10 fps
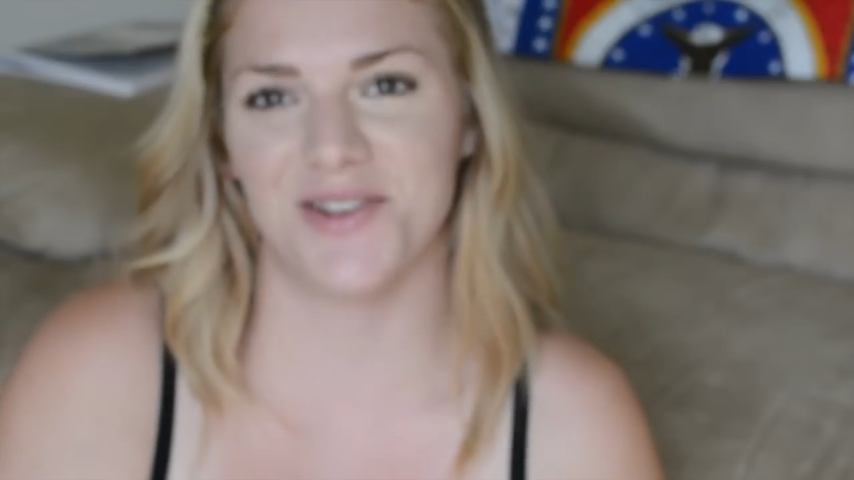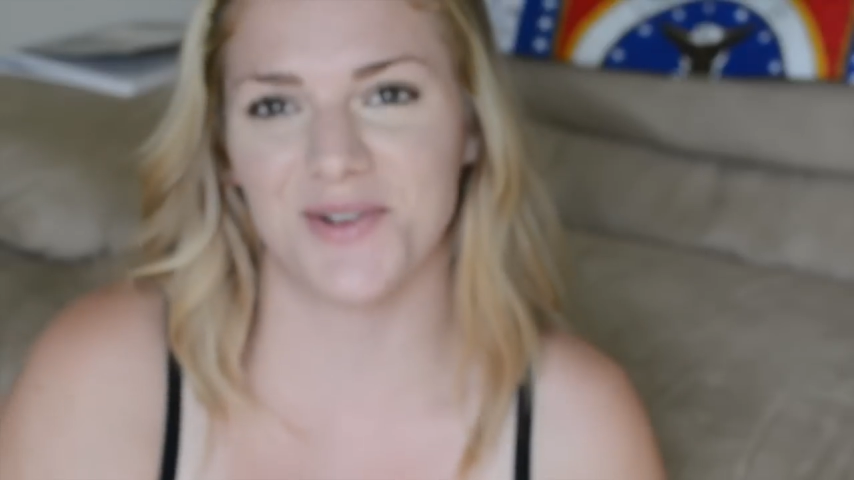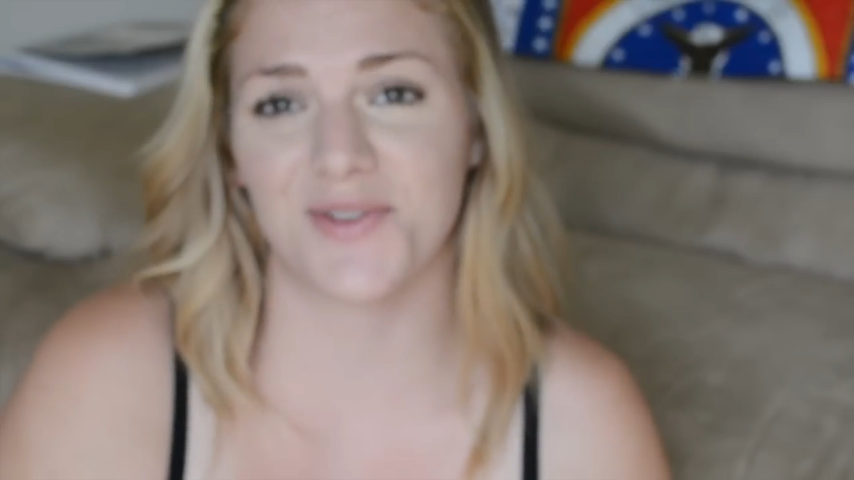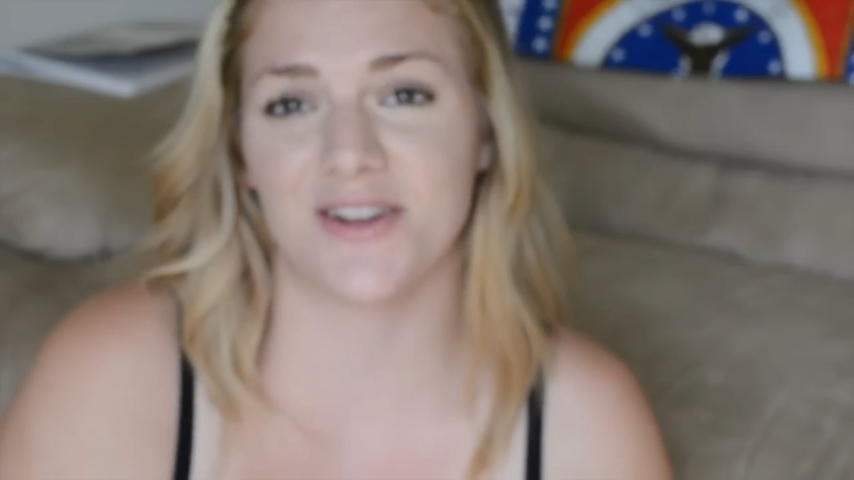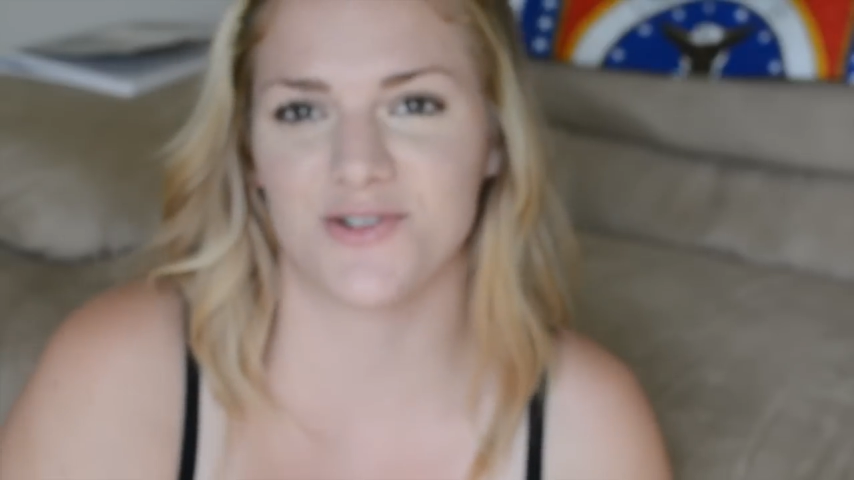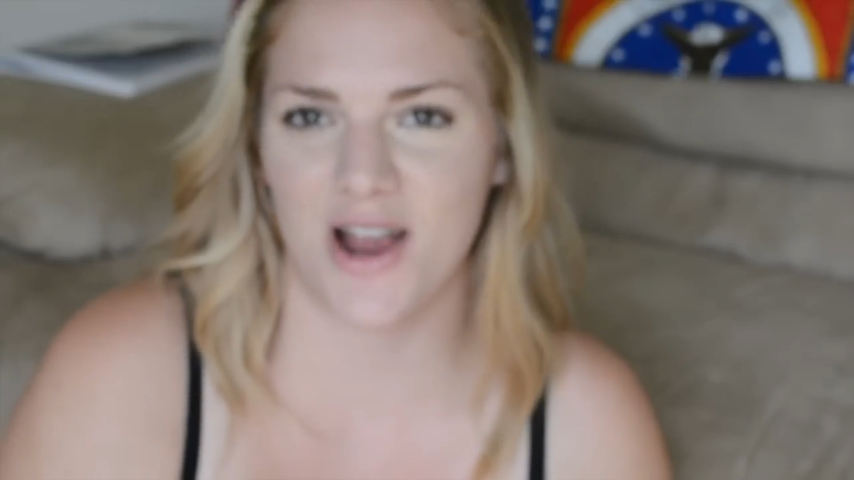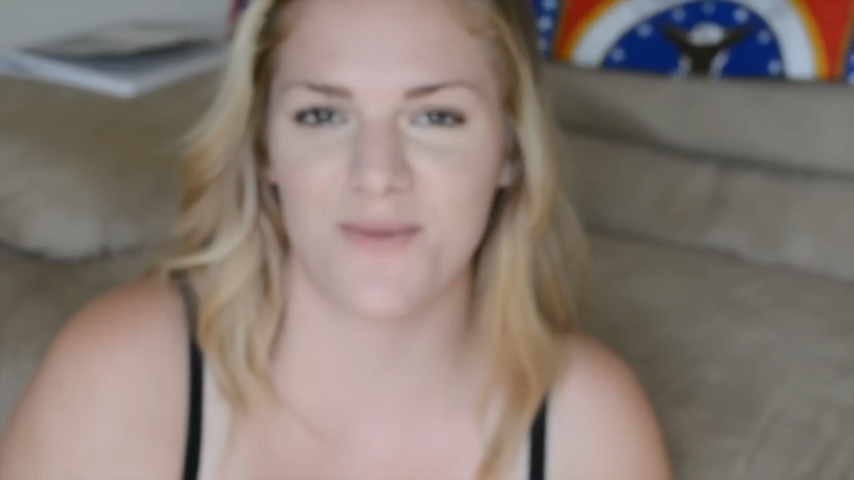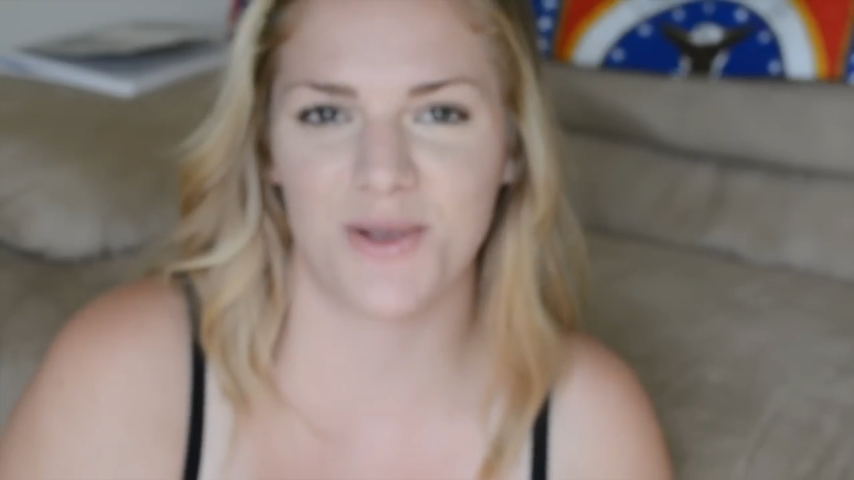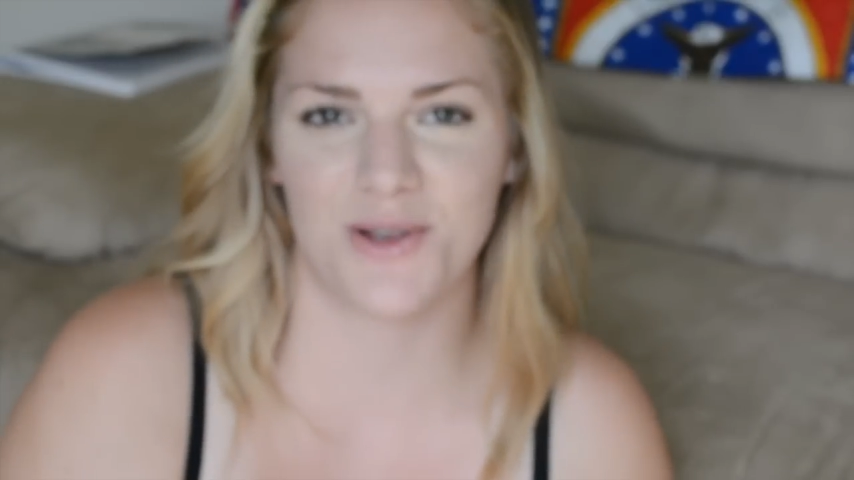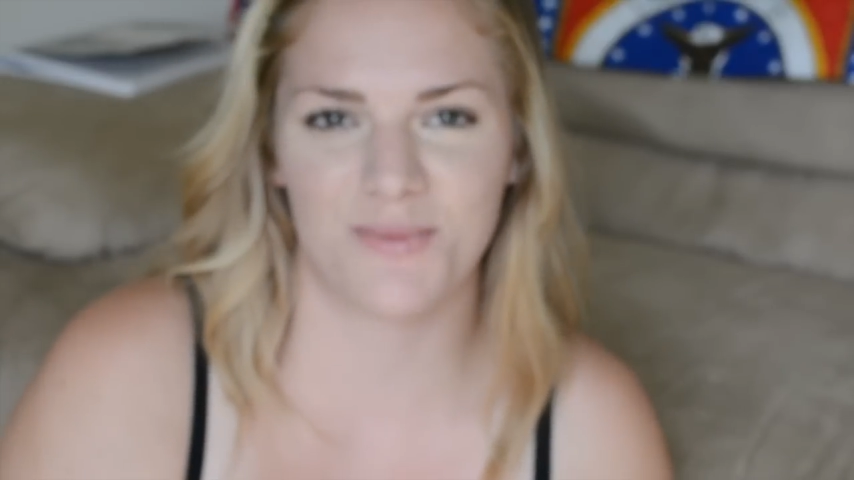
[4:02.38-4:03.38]
use a dry
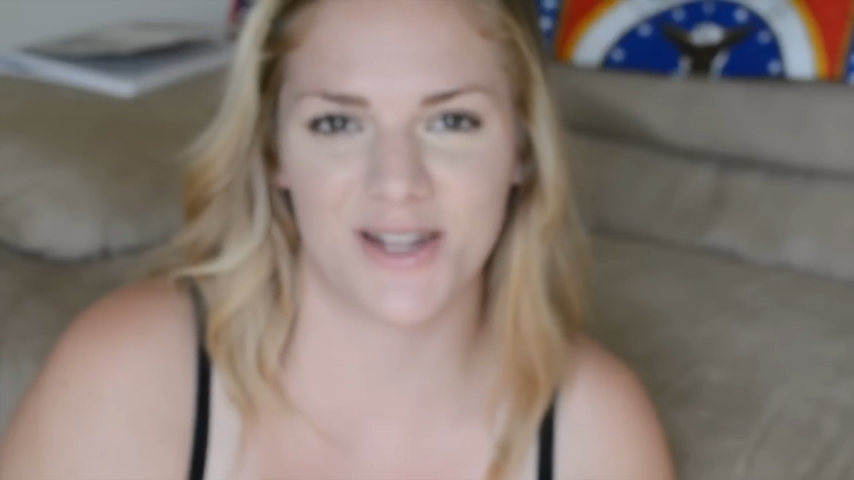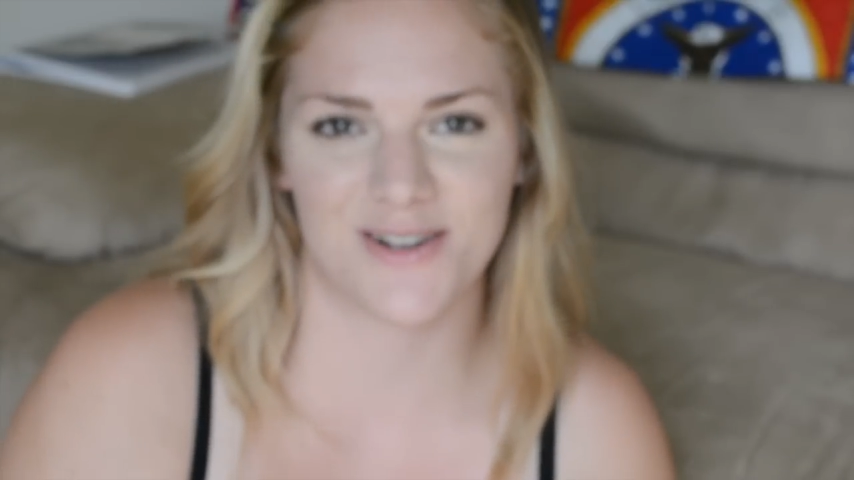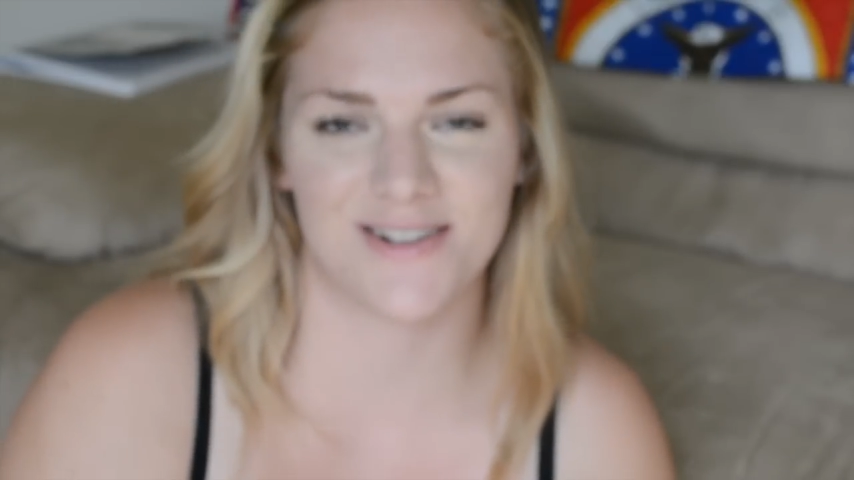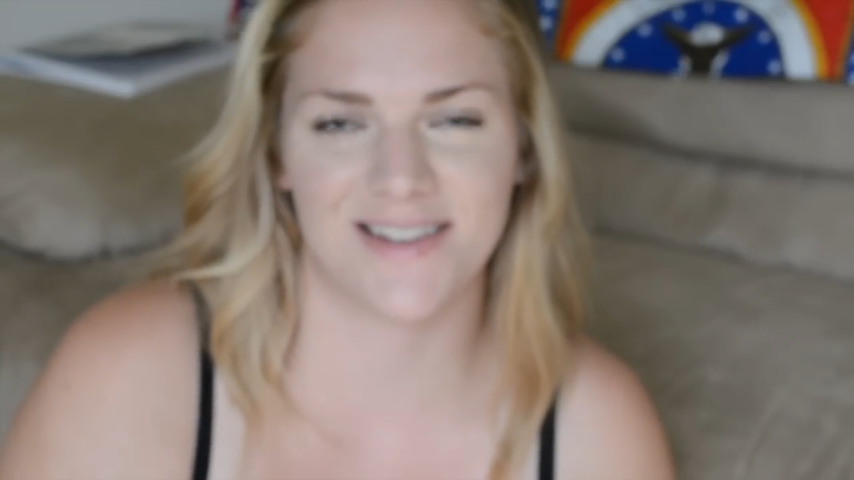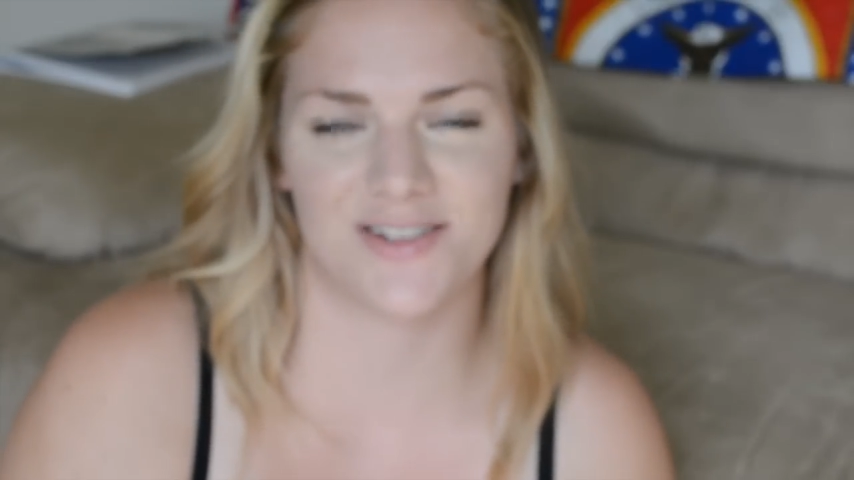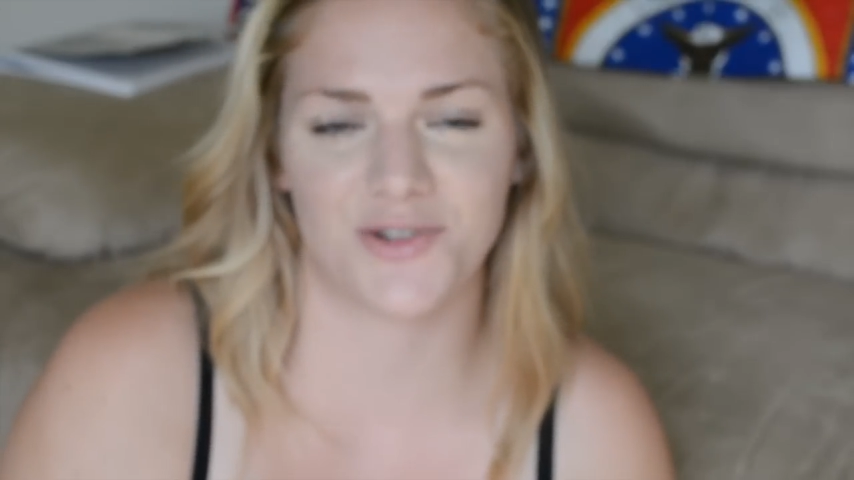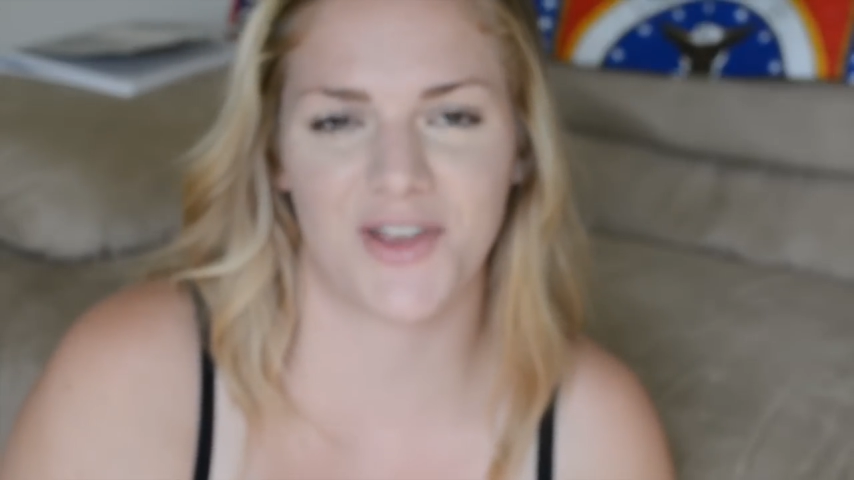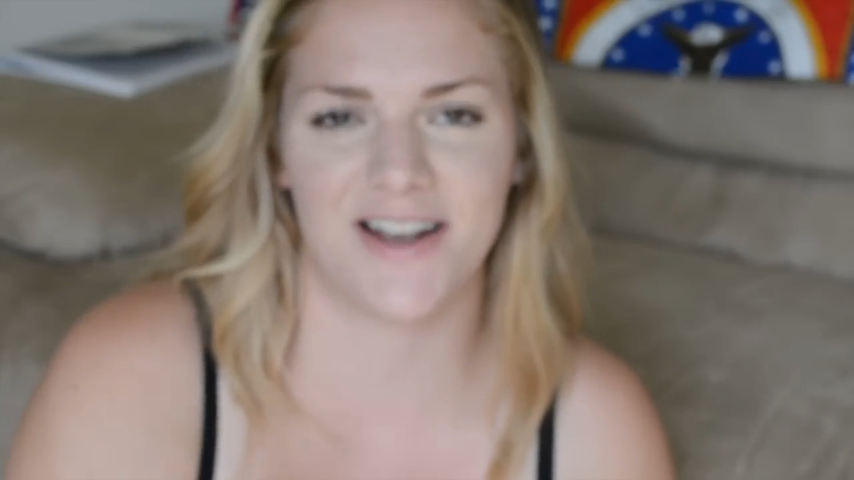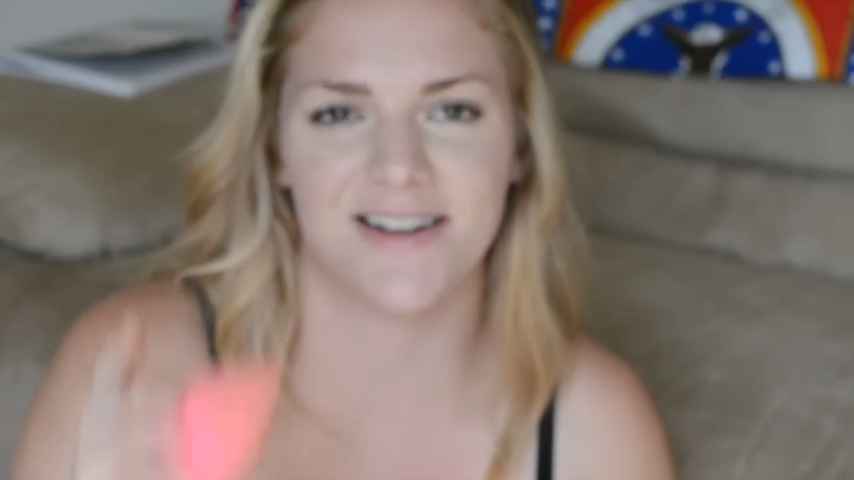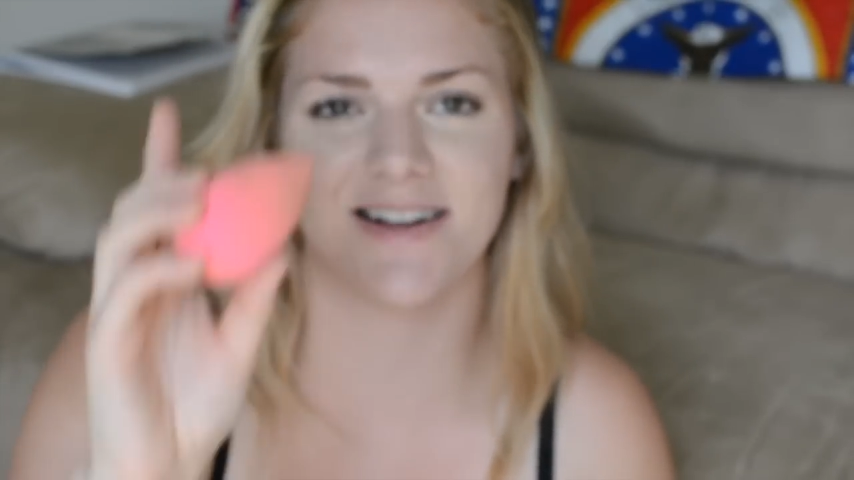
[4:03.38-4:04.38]
beauty blender because that's just
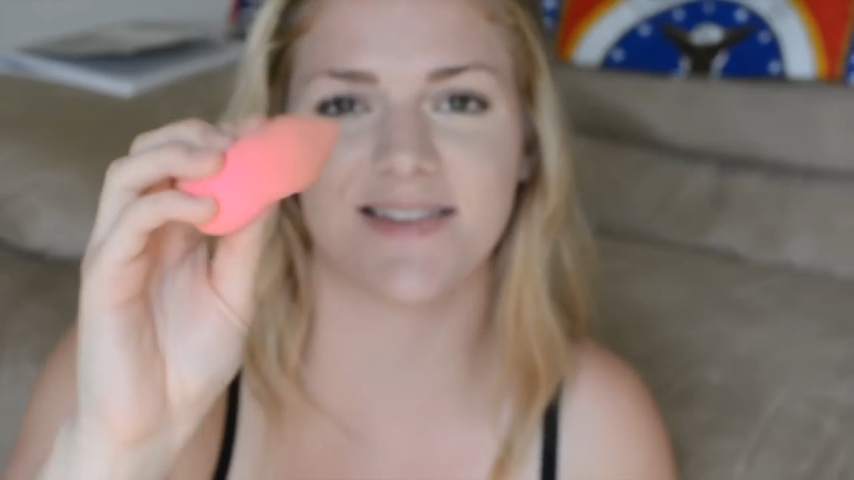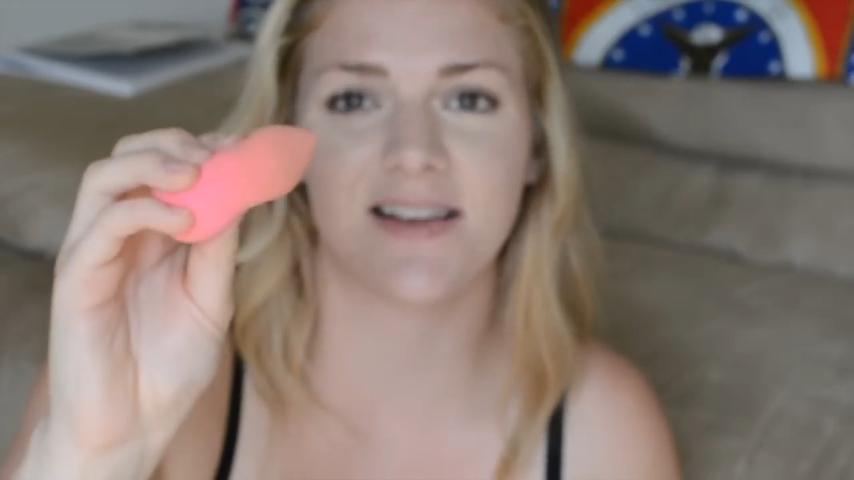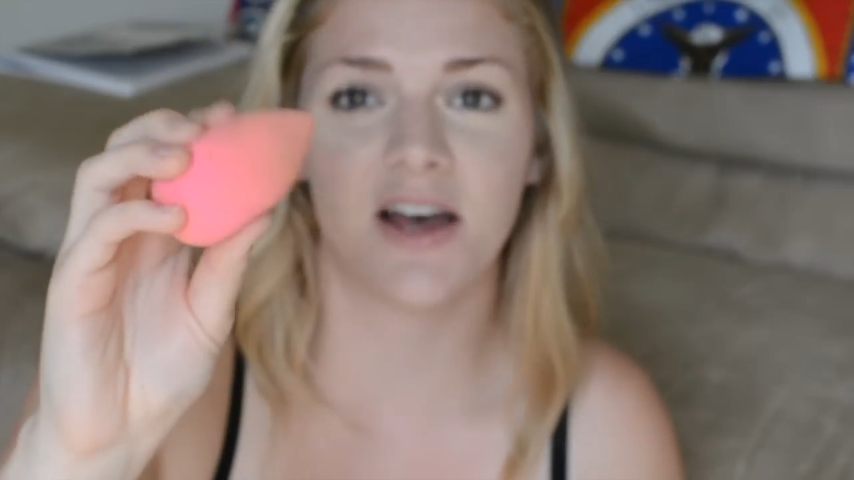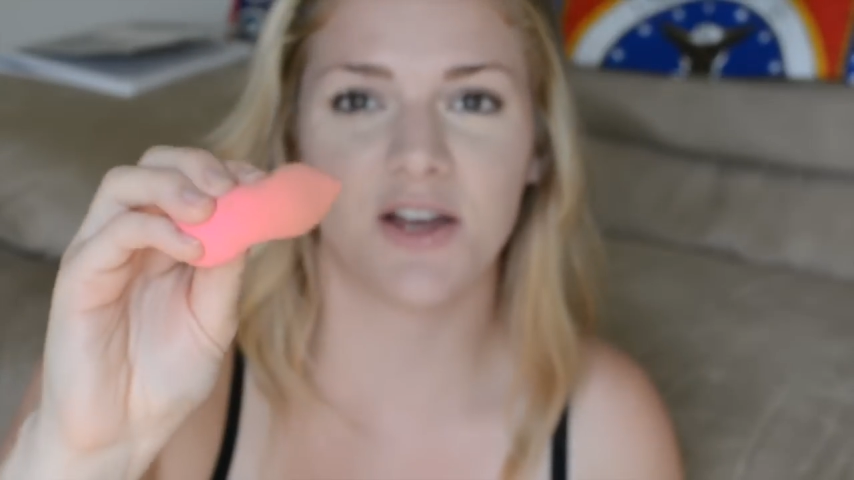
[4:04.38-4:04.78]
kind of nuts.